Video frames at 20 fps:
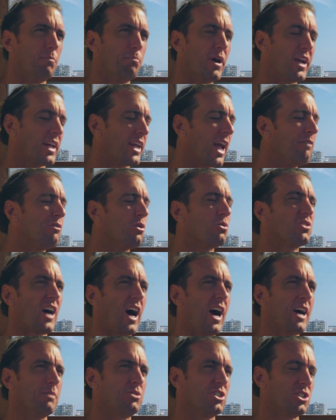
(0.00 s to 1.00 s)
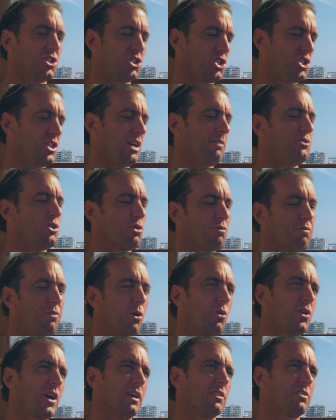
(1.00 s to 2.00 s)
but it gave you time to shift your
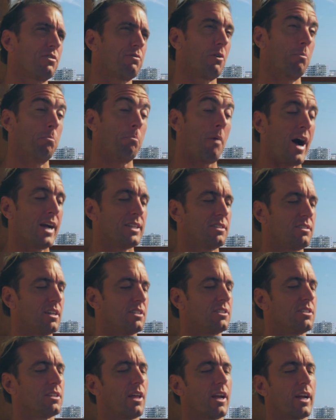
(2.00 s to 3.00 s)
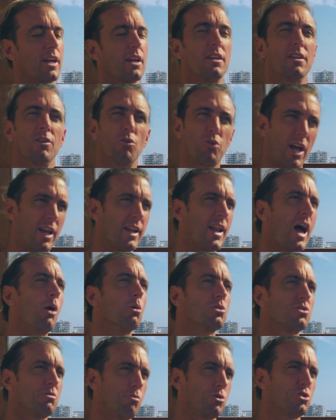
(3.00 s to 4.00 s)
focus from mindset to like, okay,
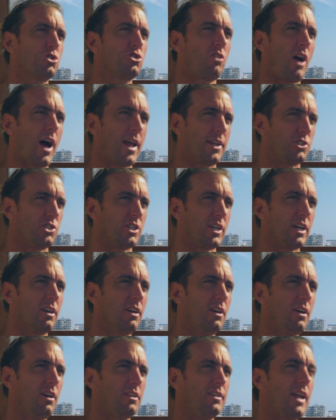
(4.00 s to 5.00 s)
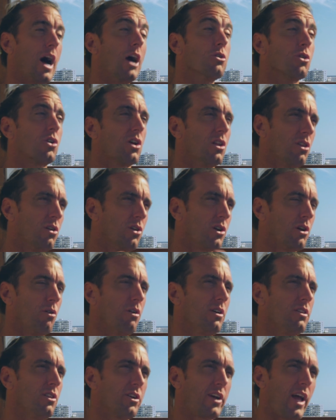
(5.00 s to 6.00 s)
now it's more strategy. Now you can
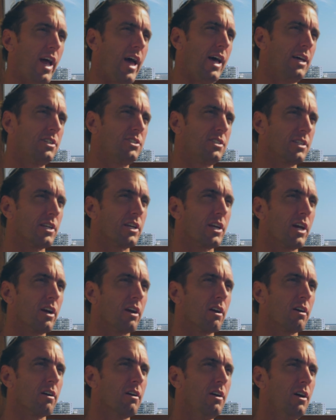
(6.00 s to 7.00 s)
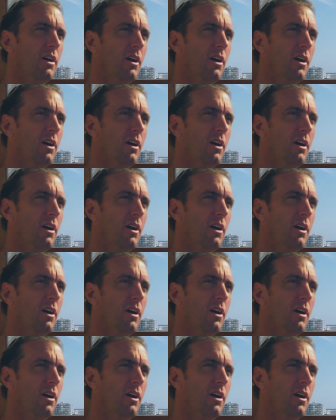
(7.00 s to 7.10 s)
look ahead to the year.